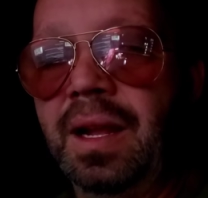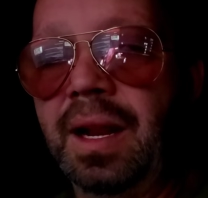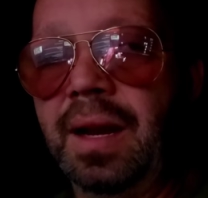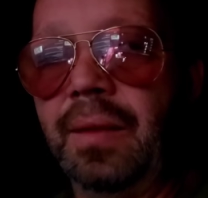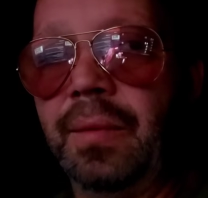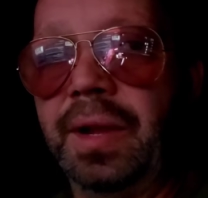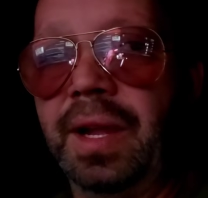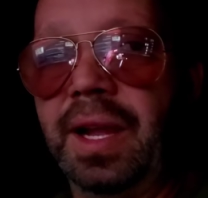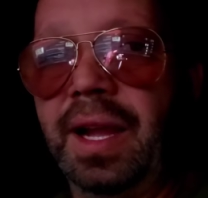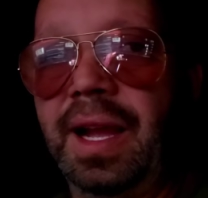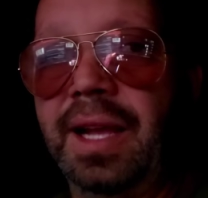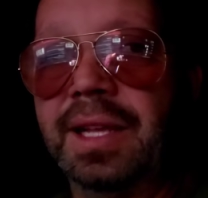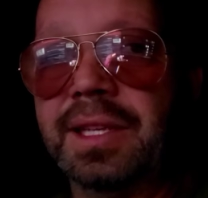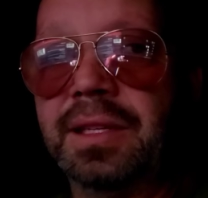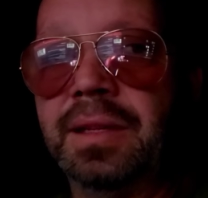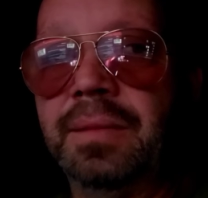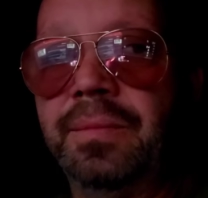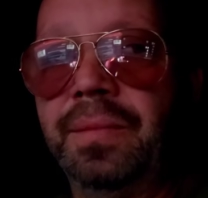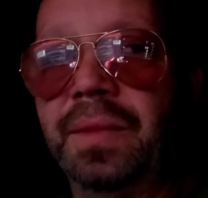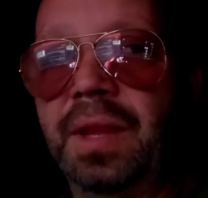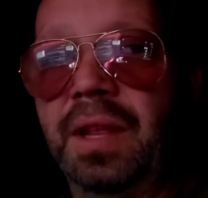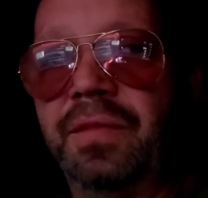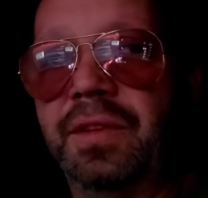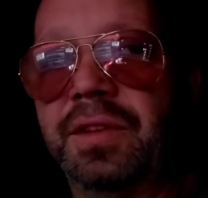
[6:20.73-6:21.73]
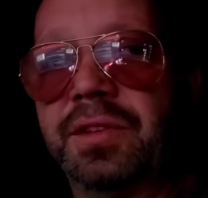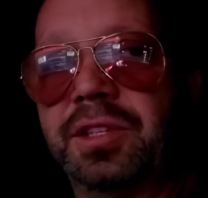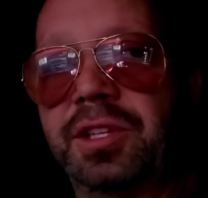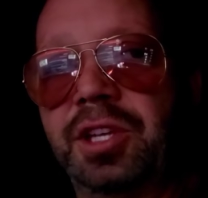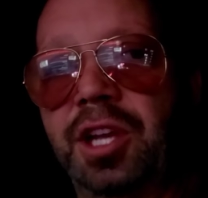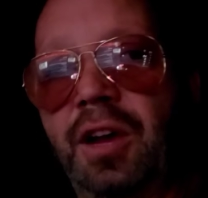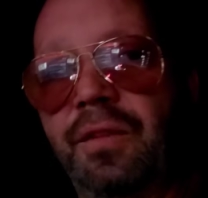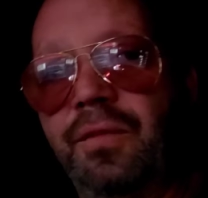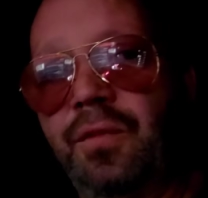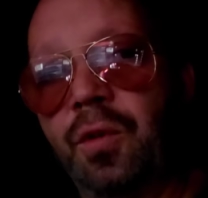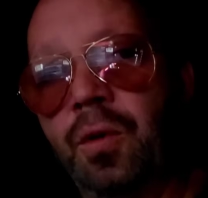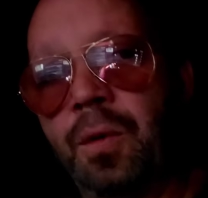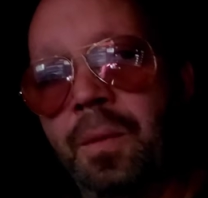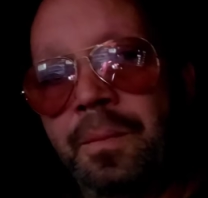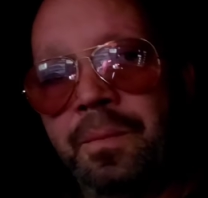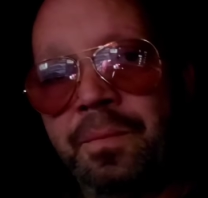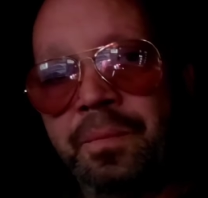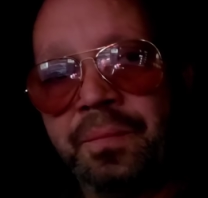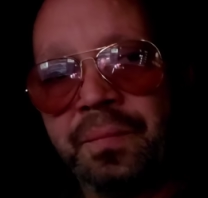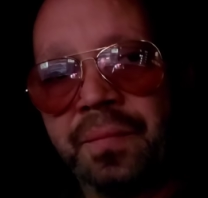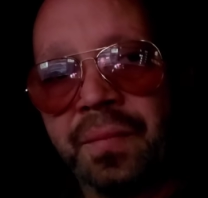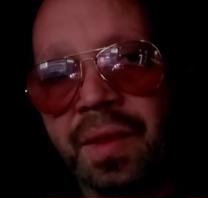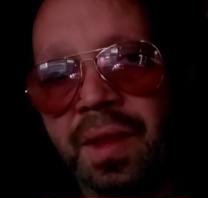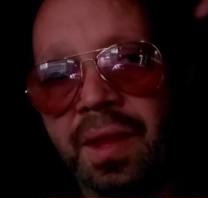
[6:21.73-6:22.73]
Anyway, guys, if this is helpful,
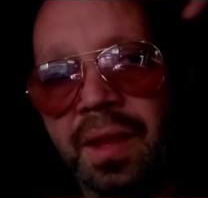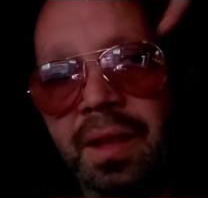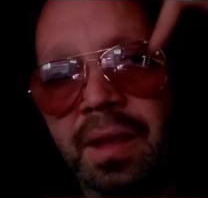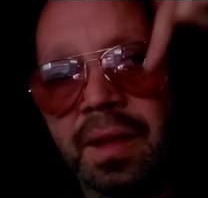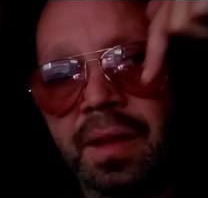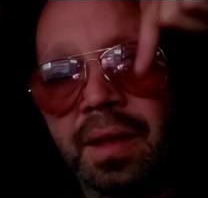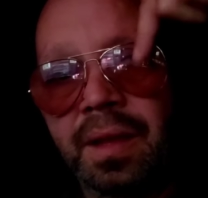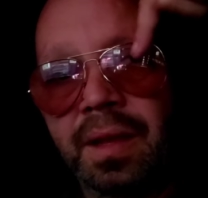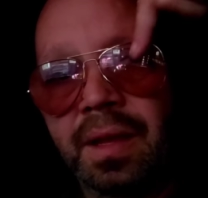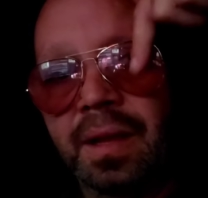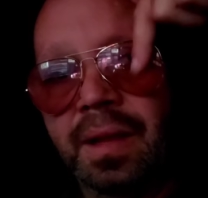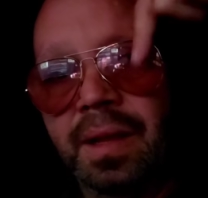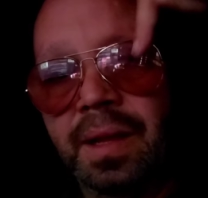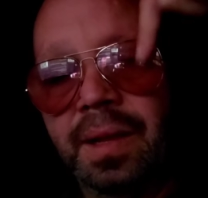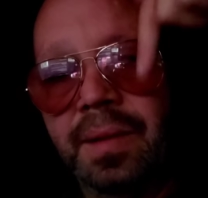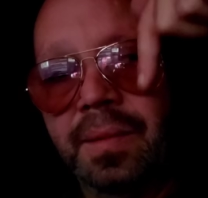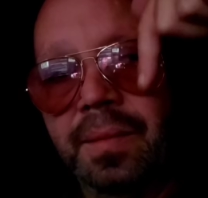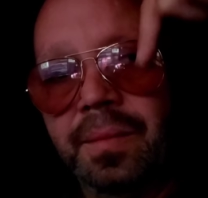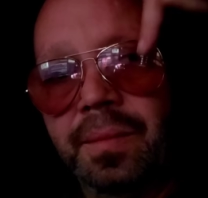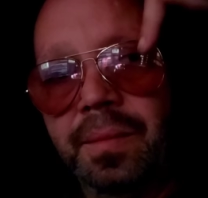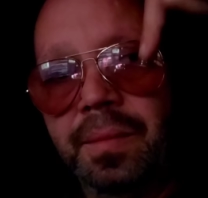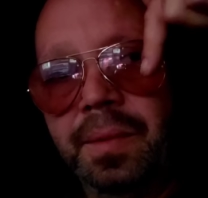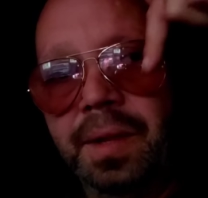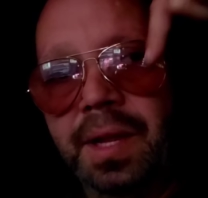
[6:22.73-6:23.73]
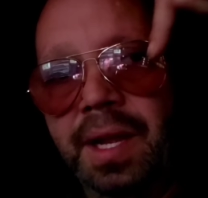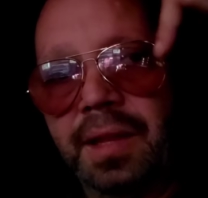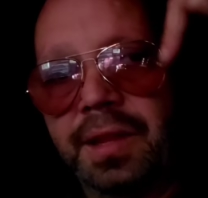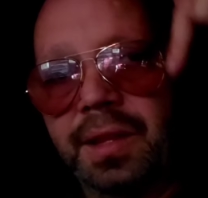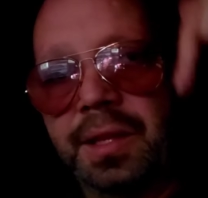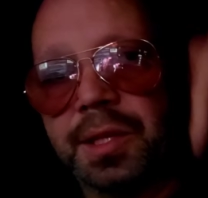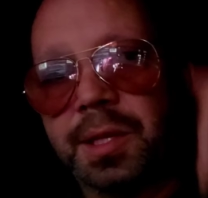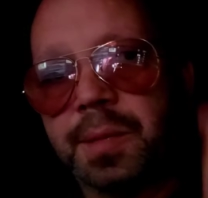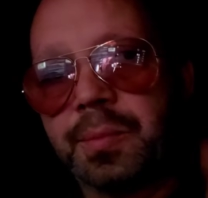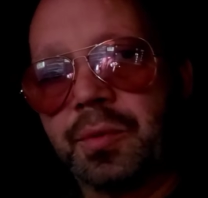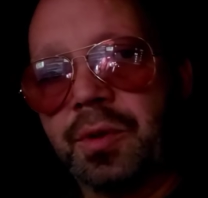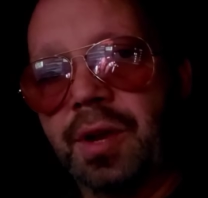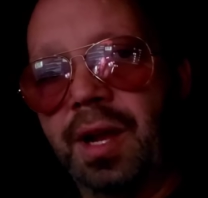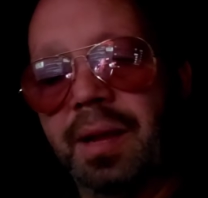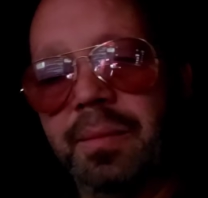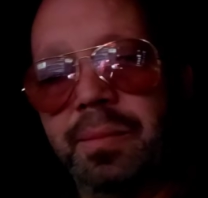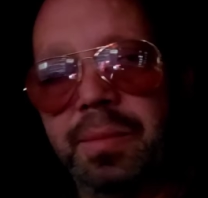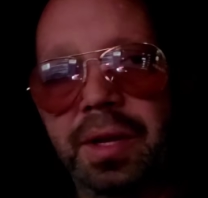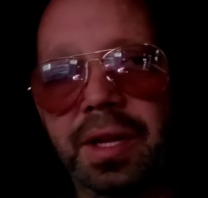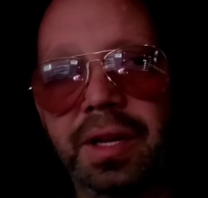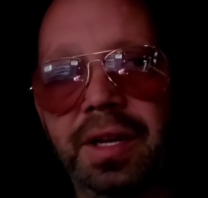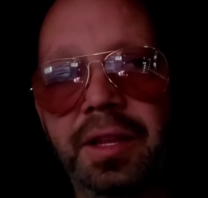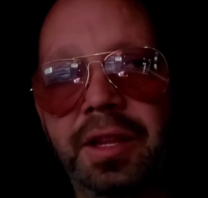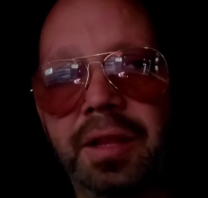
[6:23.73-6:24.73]
hit the
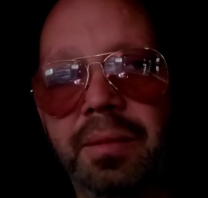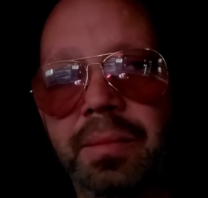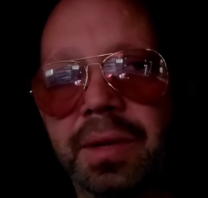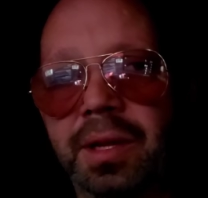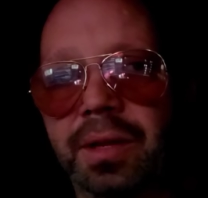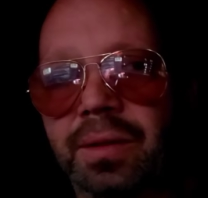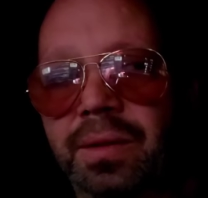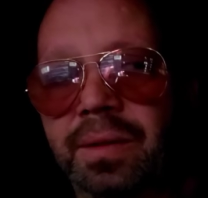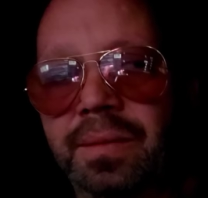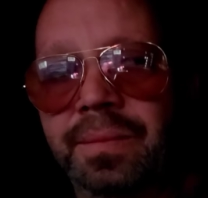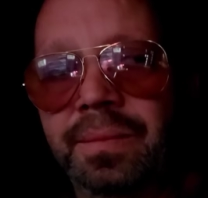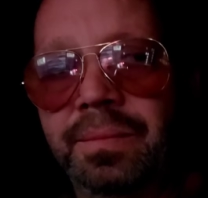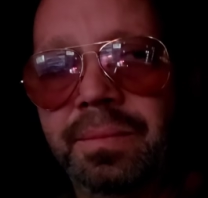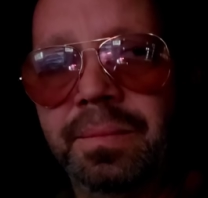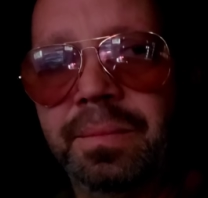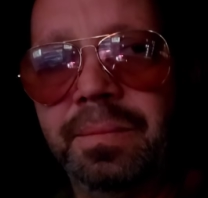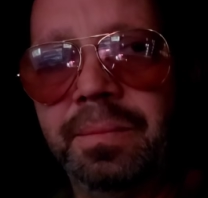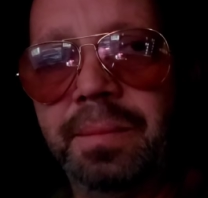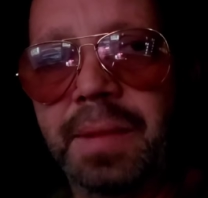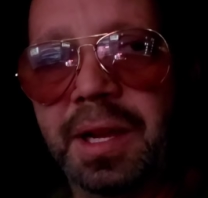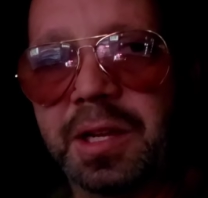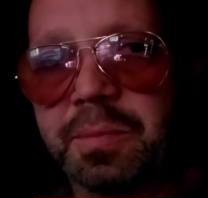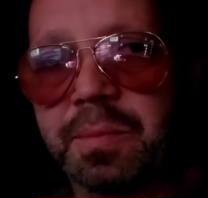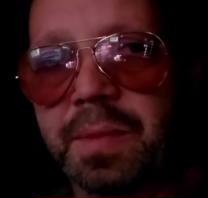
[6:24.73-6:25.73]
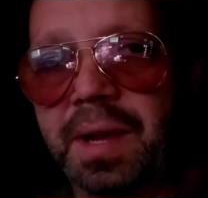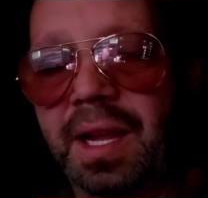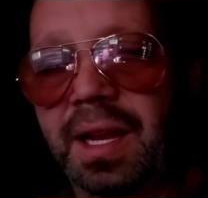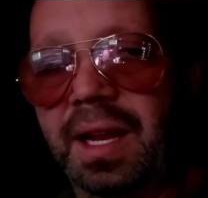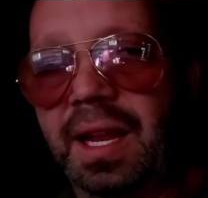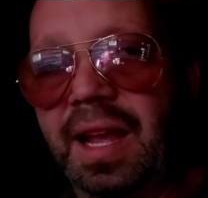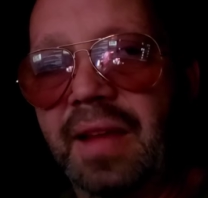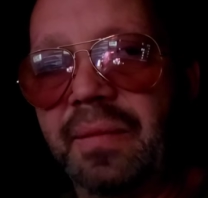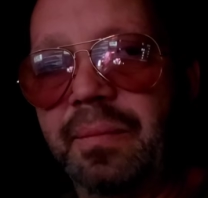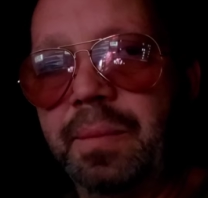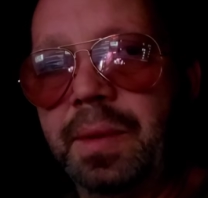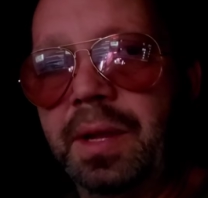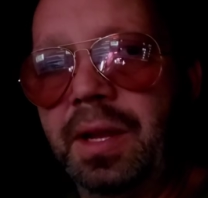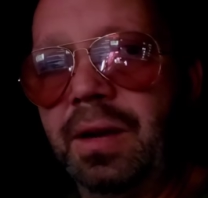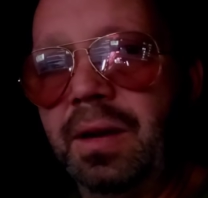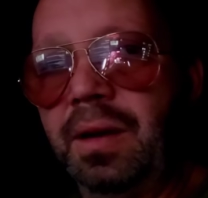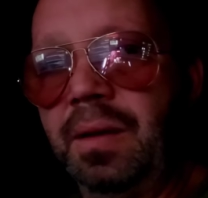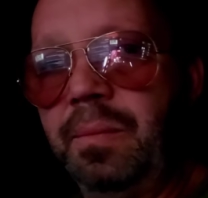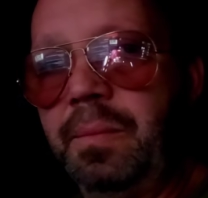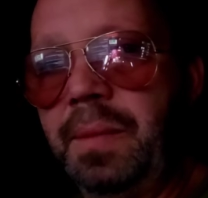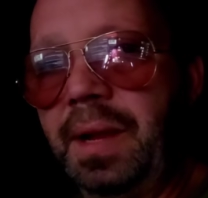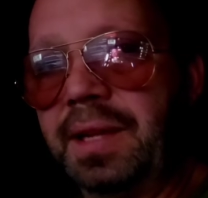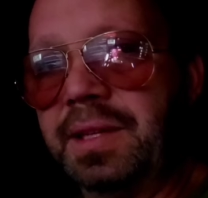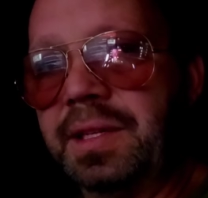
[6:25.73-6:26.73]
subscribe button in the middle. Makes my life
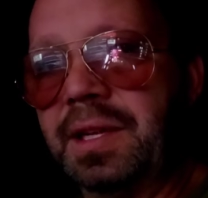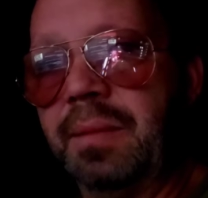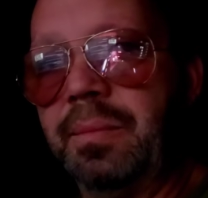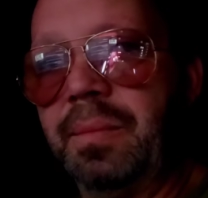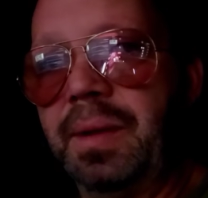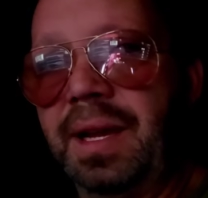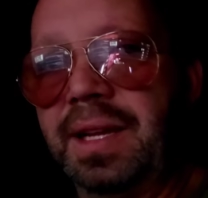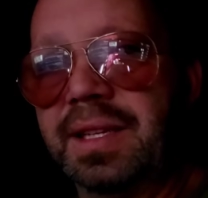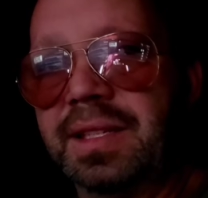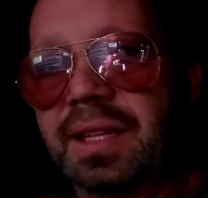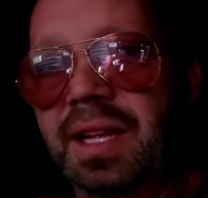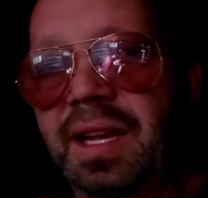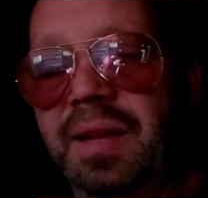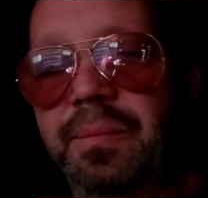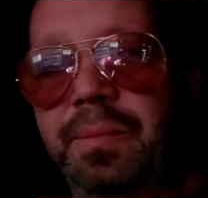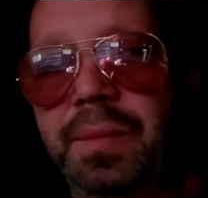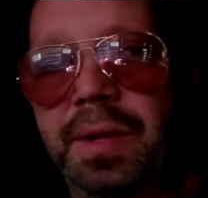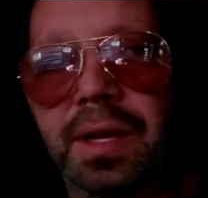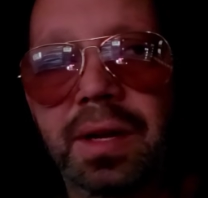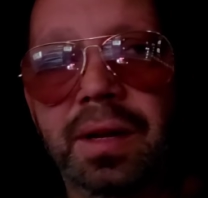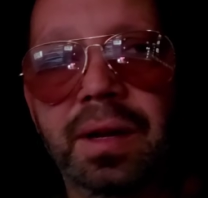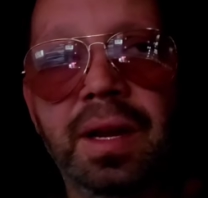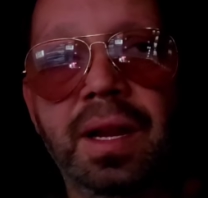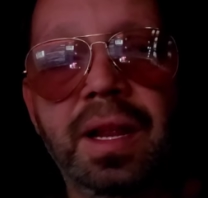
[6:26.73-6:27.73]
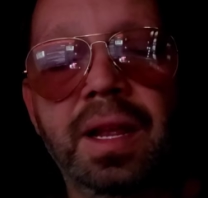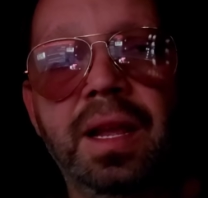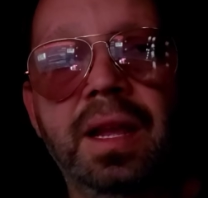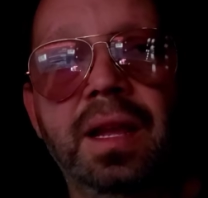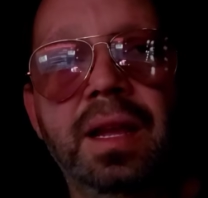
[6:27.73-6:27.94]
better. Makes everybody's life better.